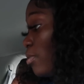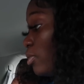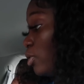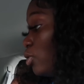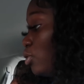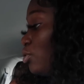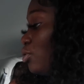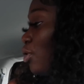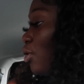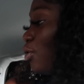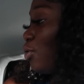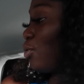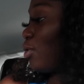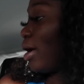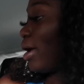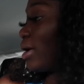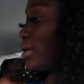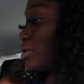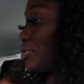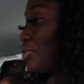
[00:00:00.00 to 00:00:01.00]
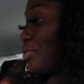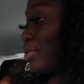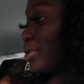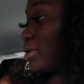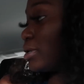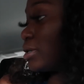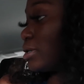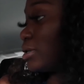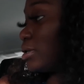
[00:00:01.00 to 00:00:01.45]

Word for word: You know who ass I really was.